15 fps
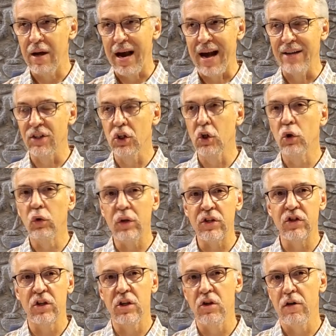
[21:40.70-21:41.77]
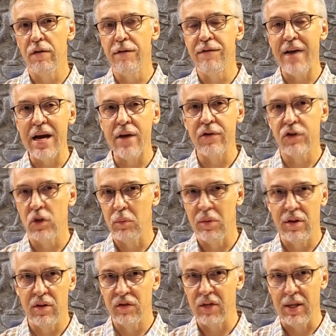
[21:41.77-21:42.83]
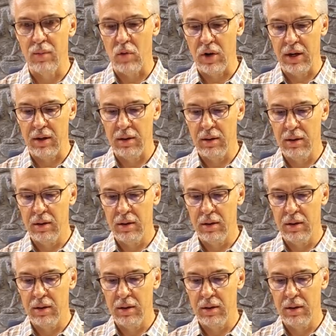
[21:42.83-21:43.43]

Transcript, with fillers: as a Christian, your faith should be the same way.